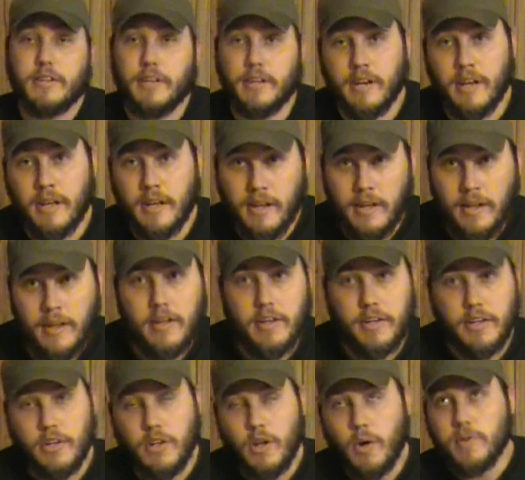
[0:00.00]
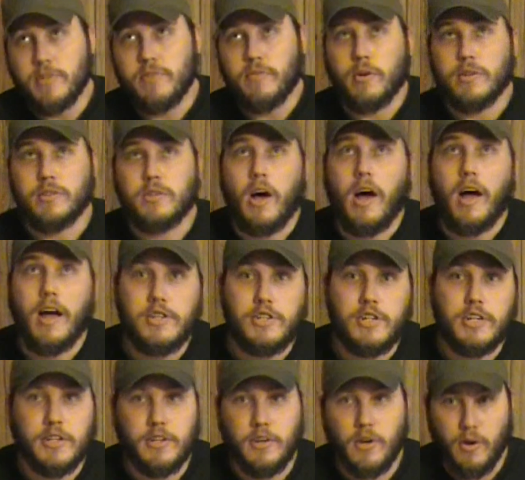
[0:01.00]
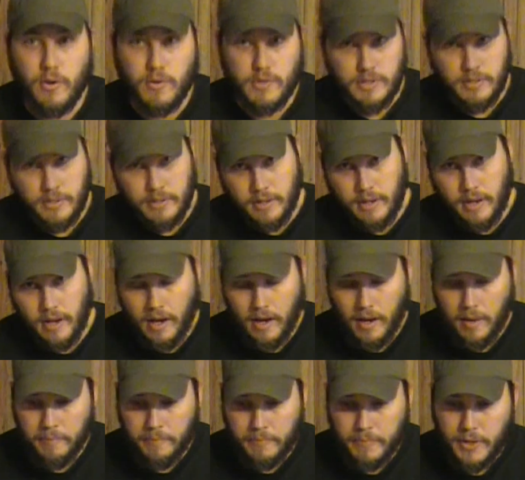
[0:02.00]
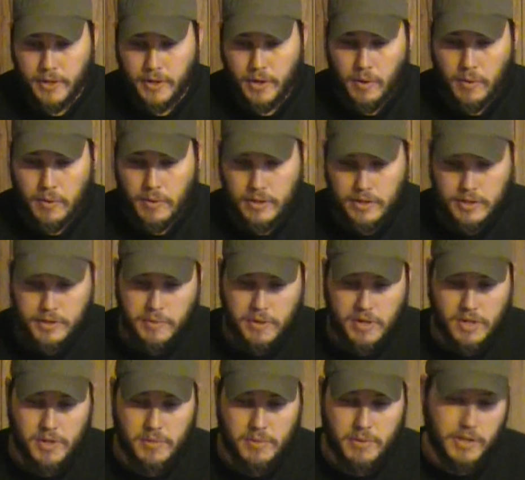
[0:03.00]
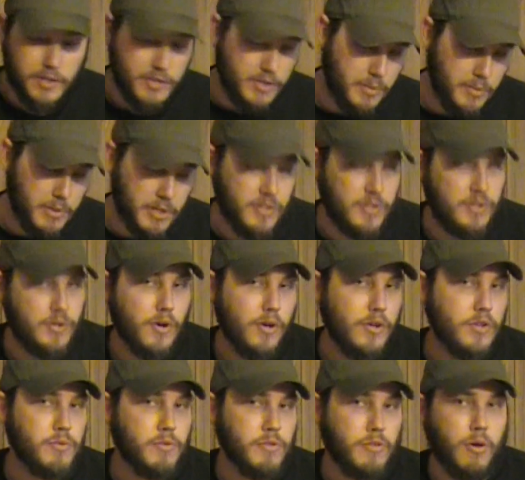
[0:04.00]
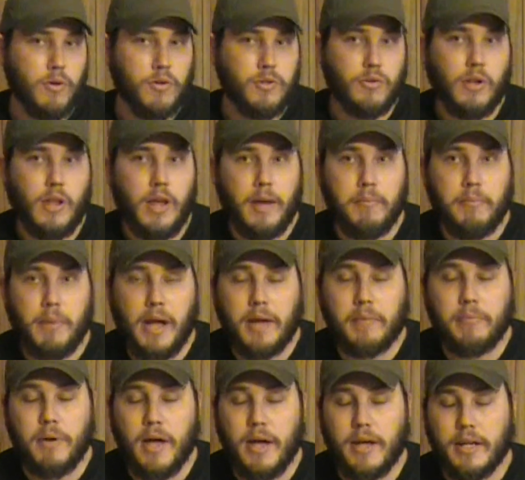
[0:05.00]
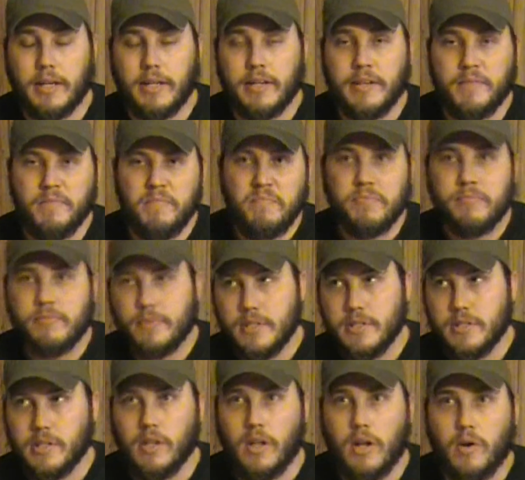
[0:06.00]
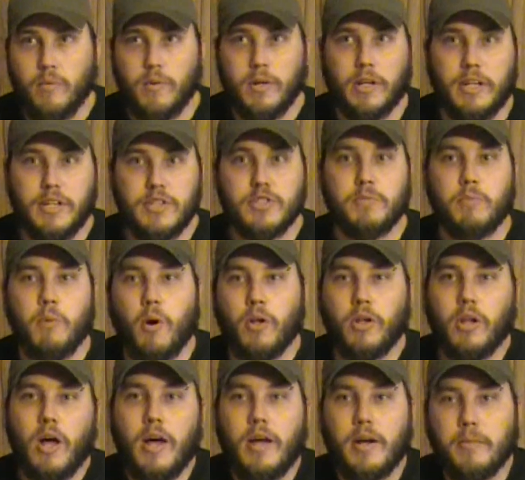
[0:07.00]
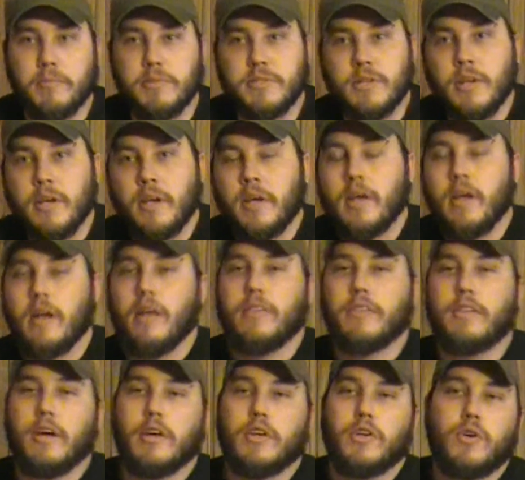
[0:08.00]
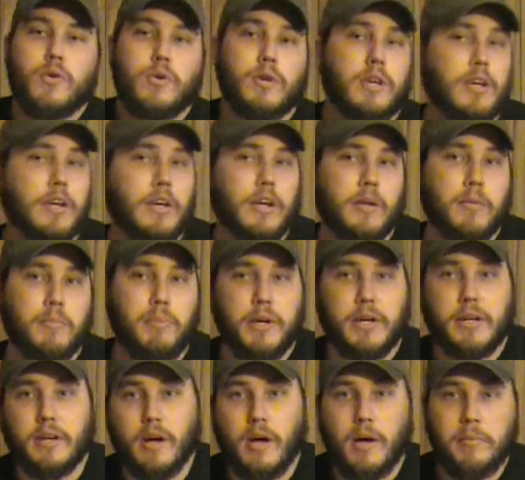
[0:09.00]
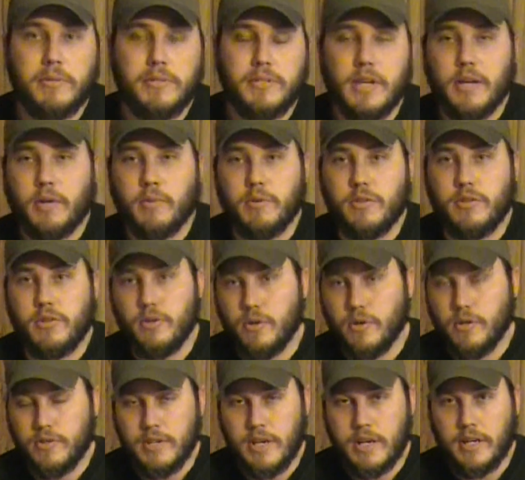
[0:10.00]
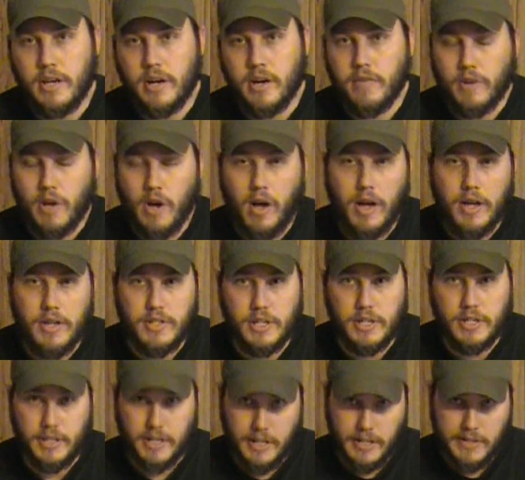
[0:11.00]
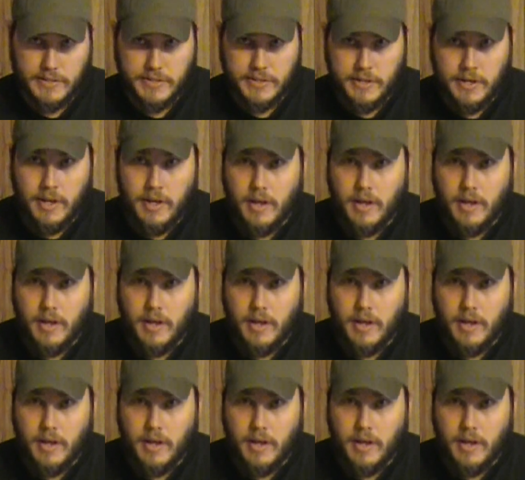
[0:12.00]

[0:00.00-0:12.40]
that, you know, as far as hygiene goes, you know, especially because of the big surge with ultralight backpacking, there's a lot of really small items that you can pick up and take with you to take care of your hygiene needs.